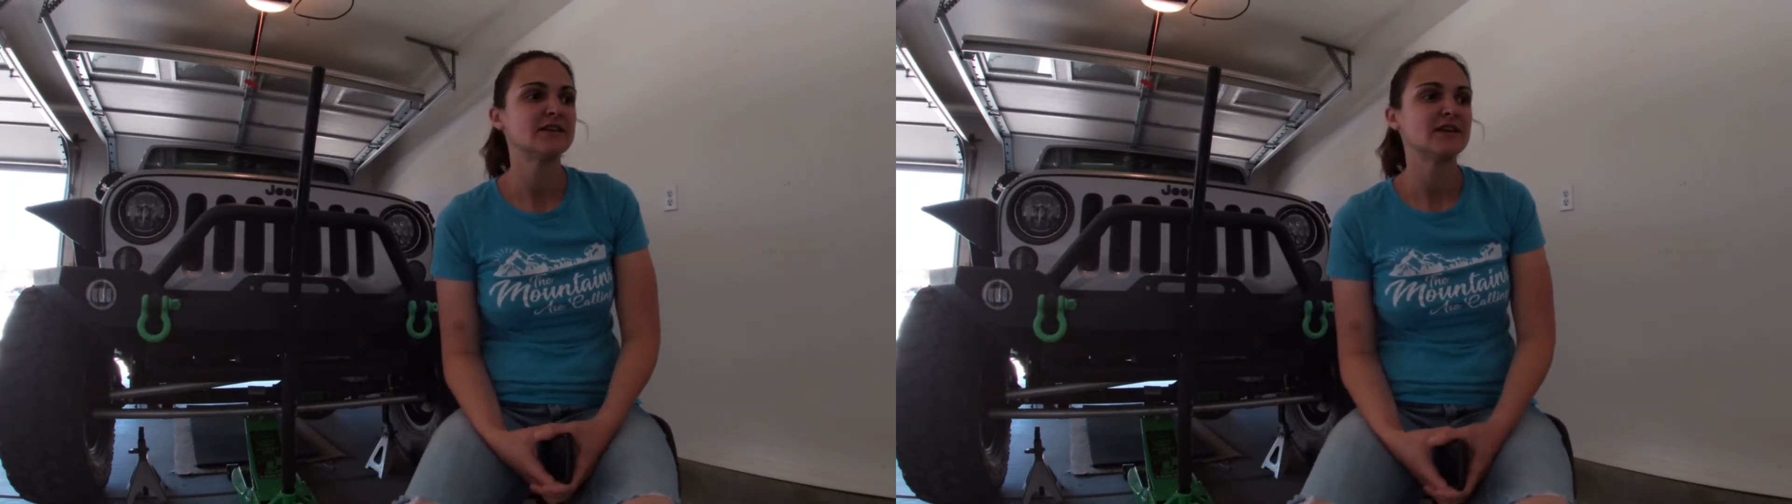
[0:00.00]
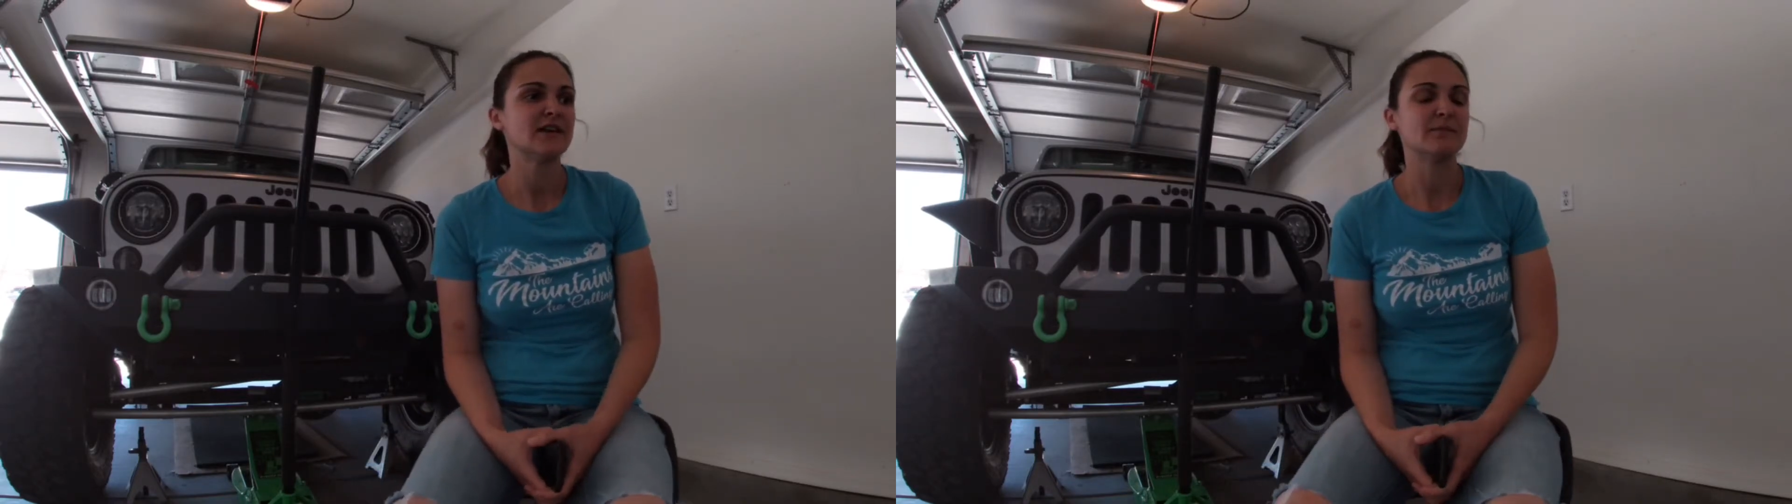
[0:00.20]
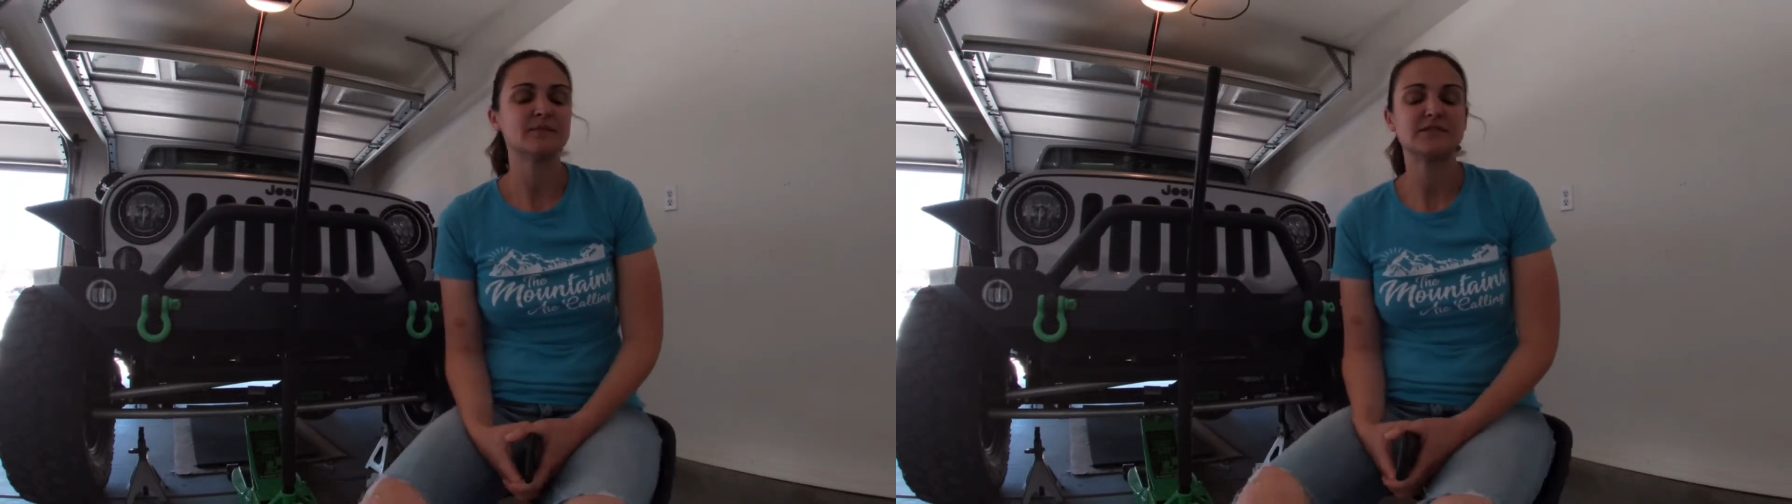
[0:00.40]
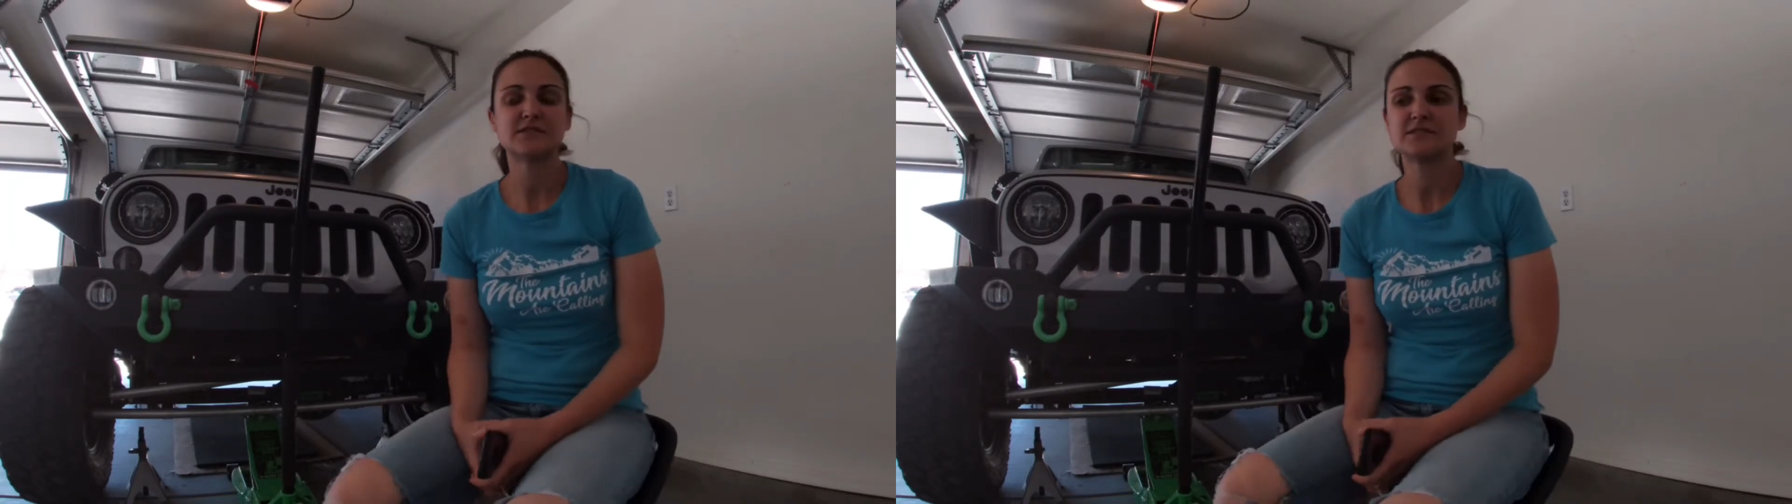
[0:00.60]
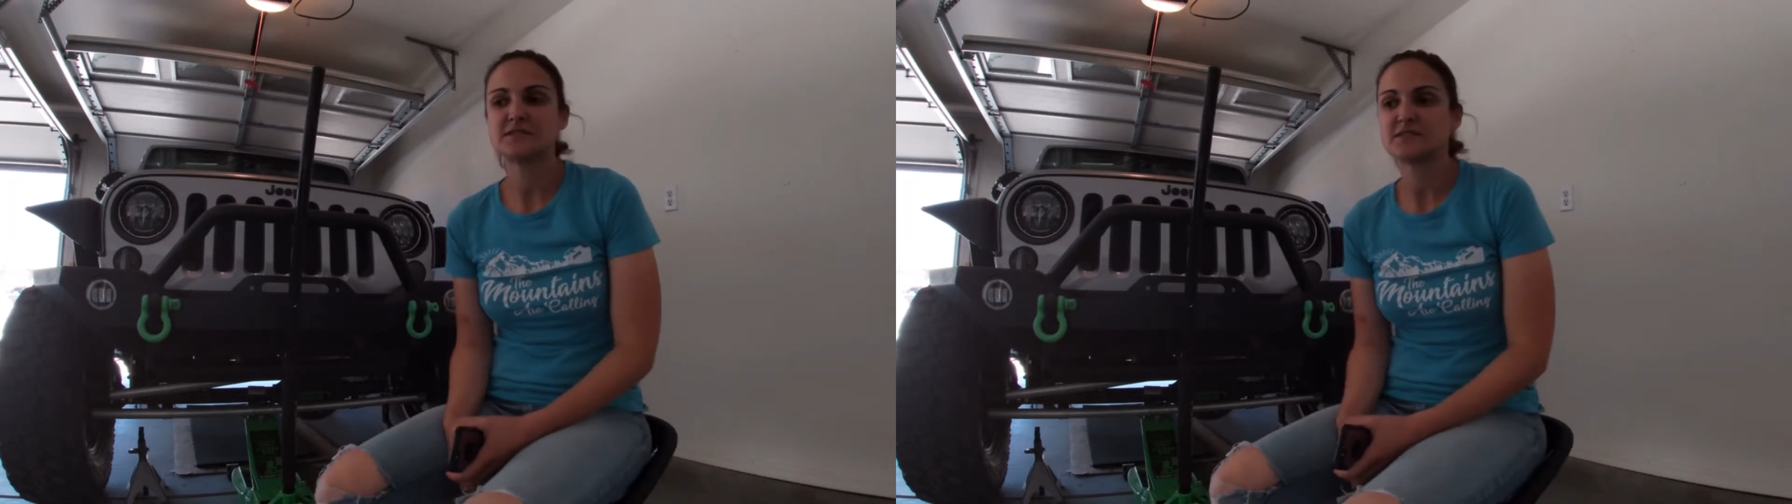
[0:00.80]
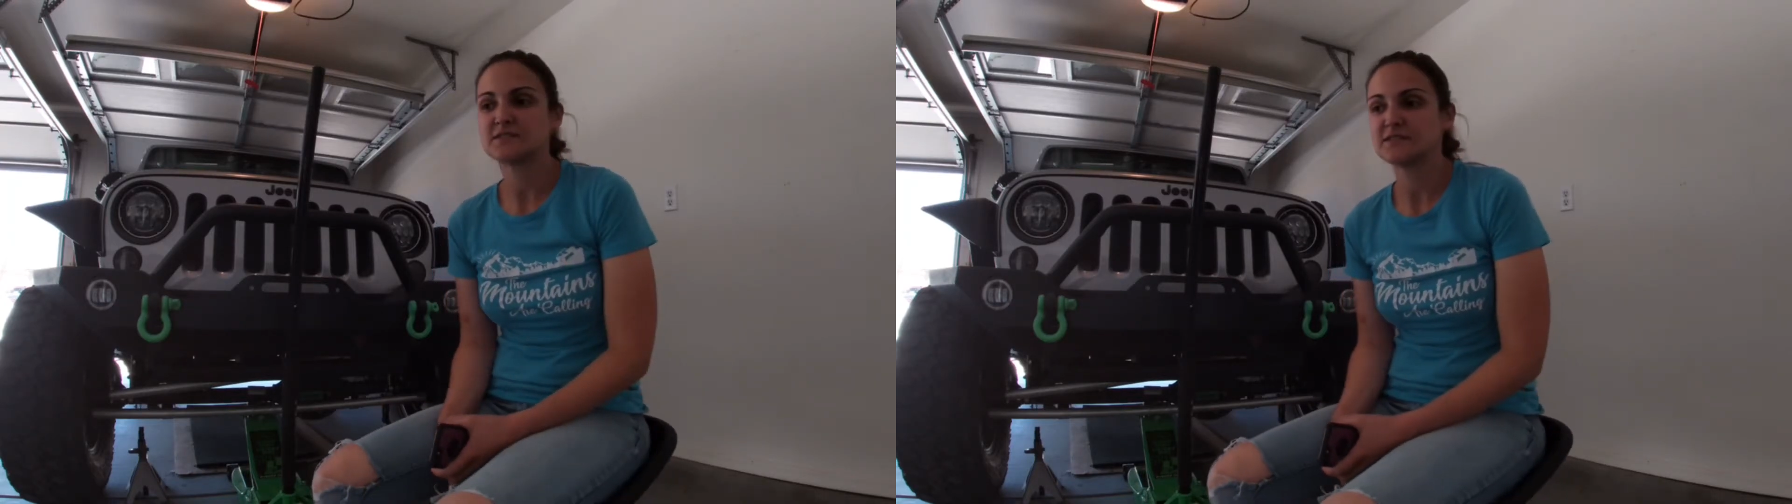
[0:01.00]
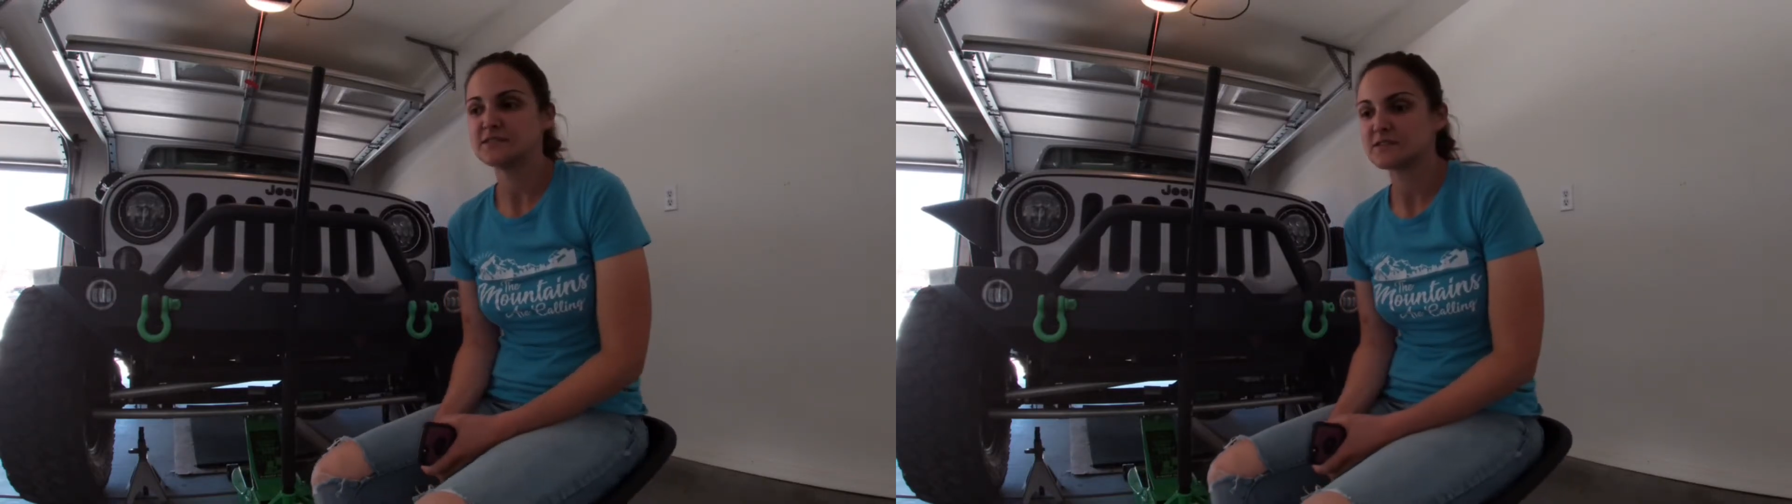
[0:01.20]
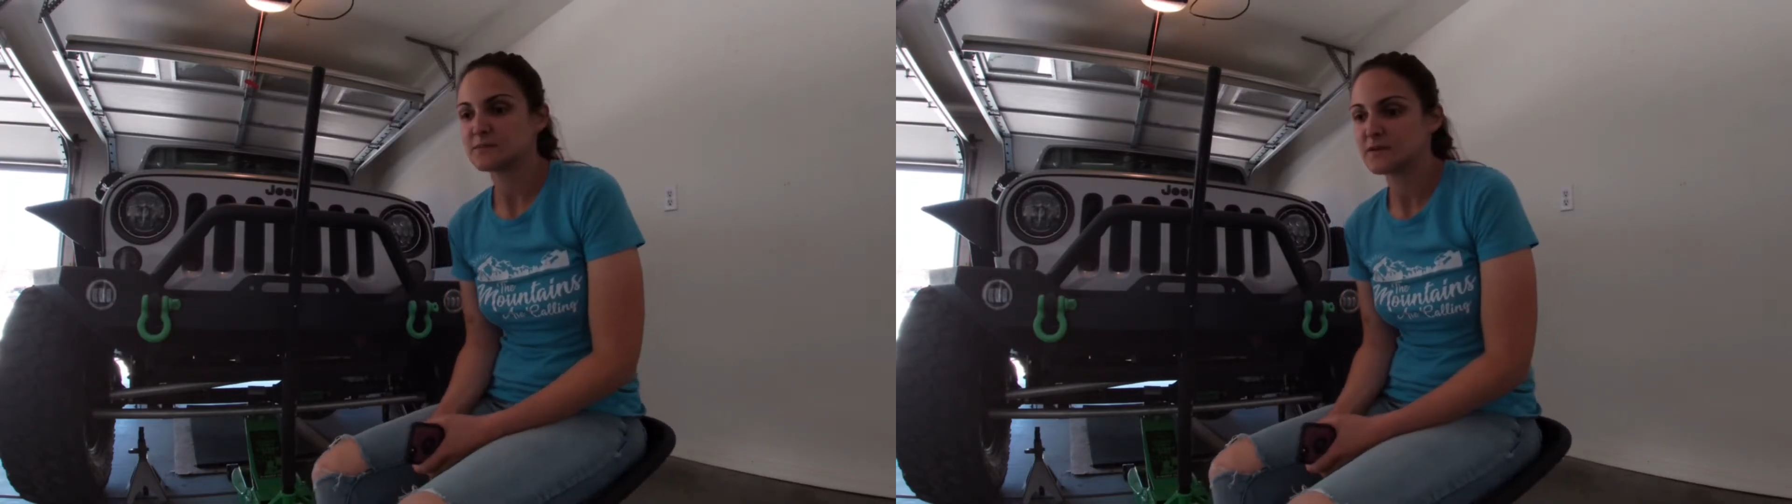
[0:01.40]
I'm
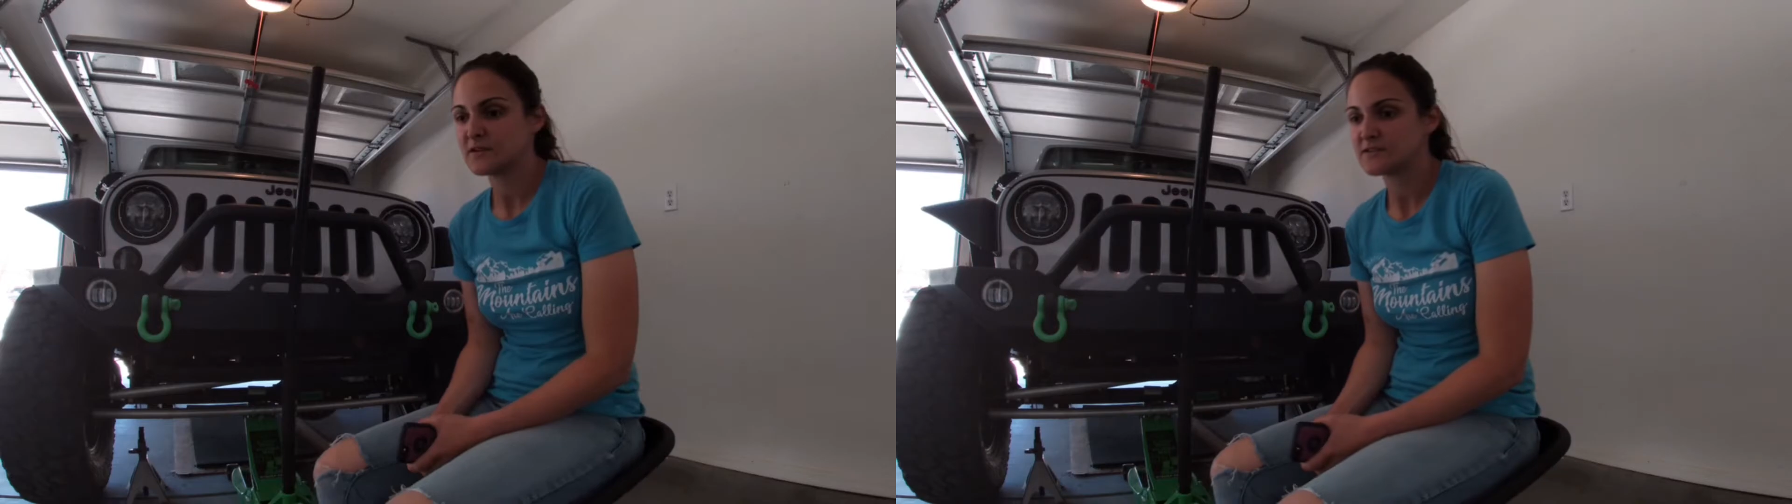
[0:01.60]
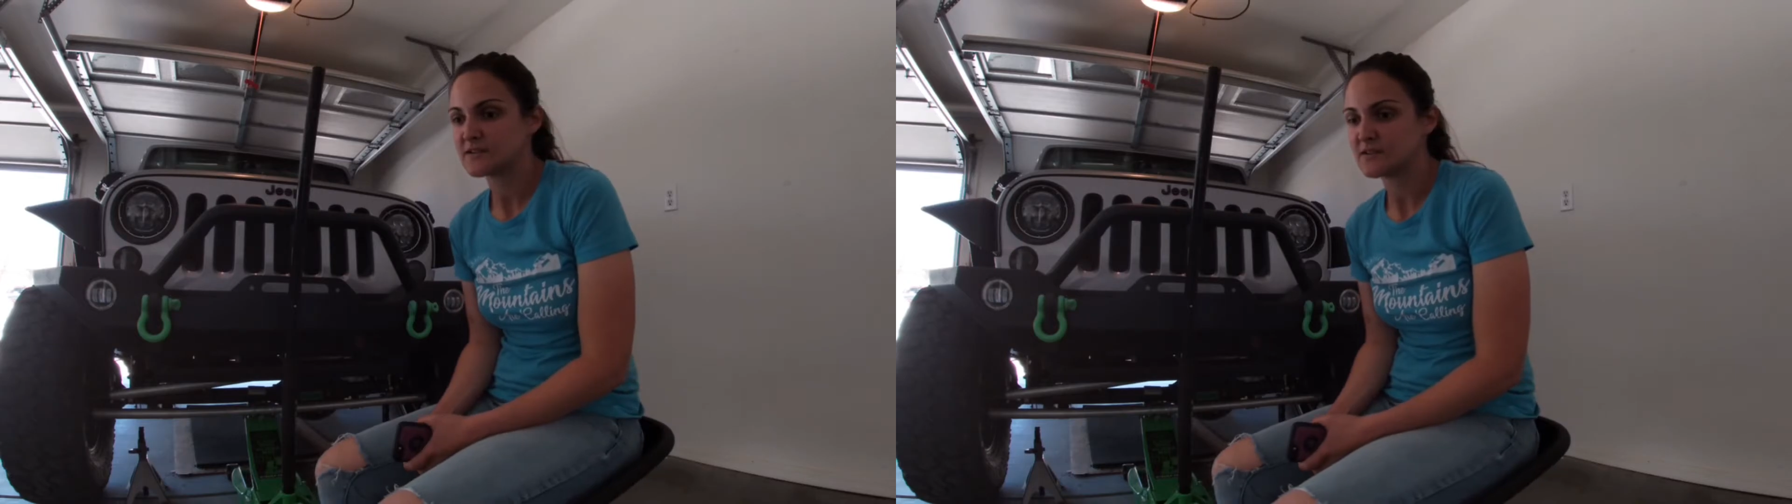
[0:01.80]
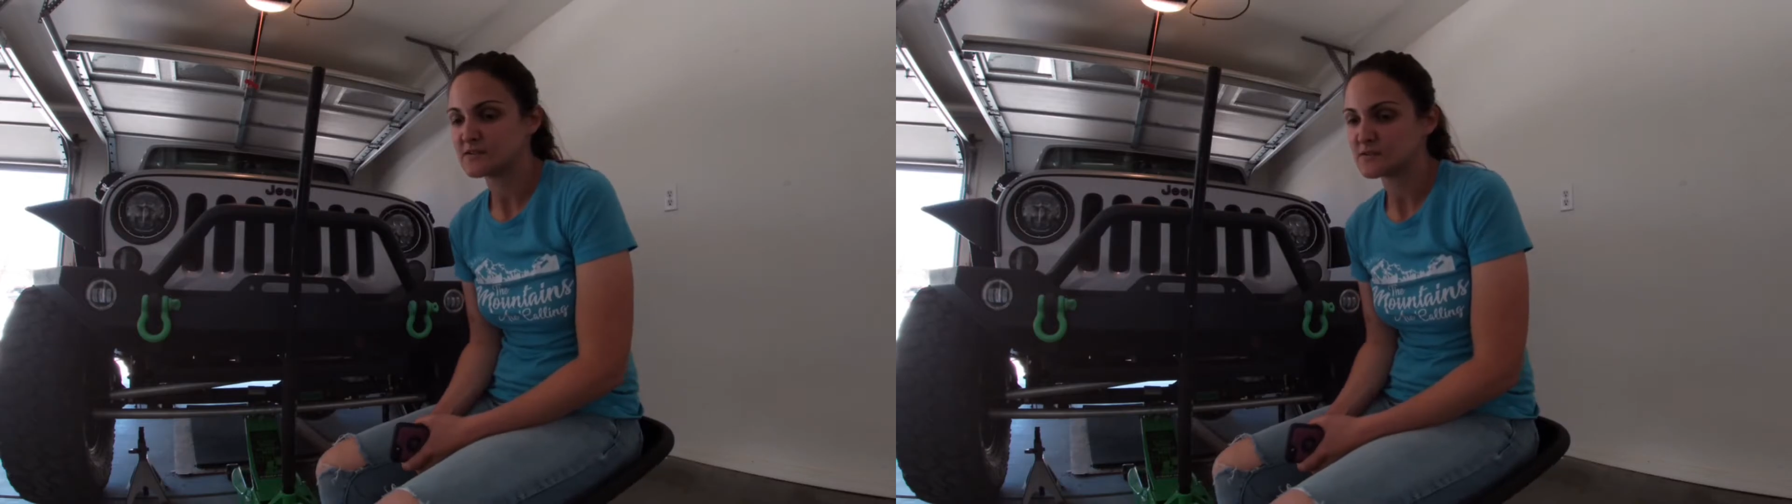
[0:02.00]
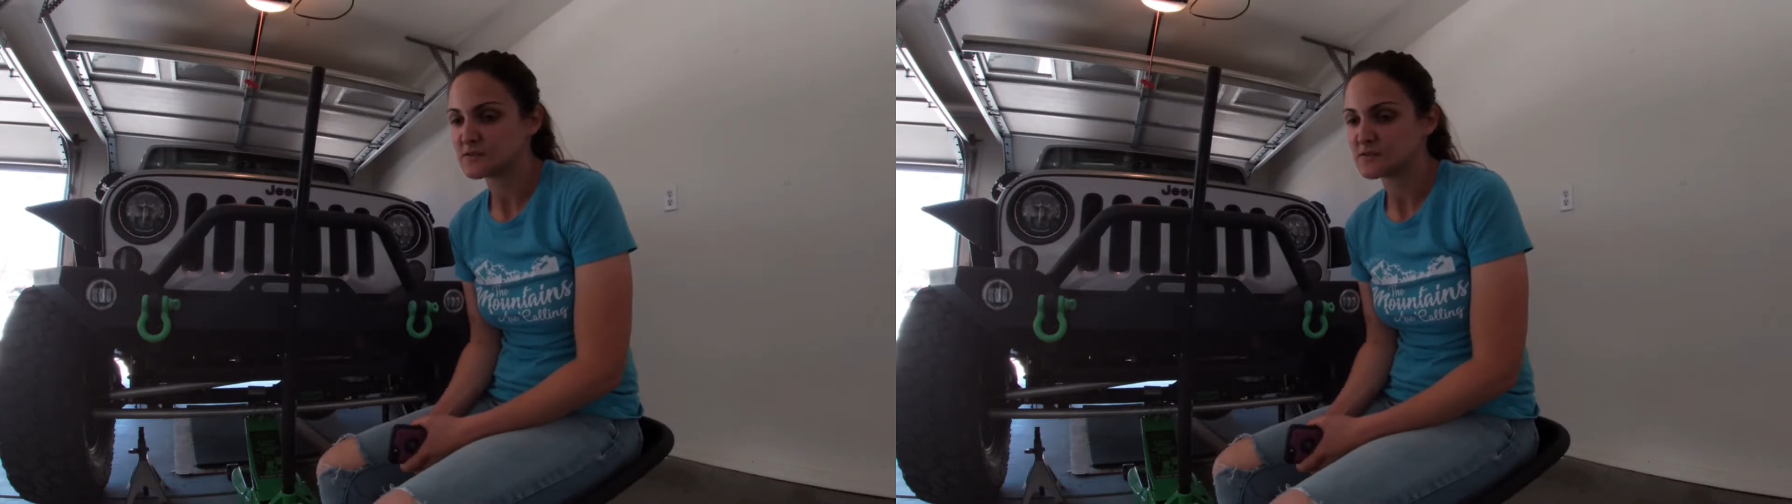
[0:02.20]
still experiencing also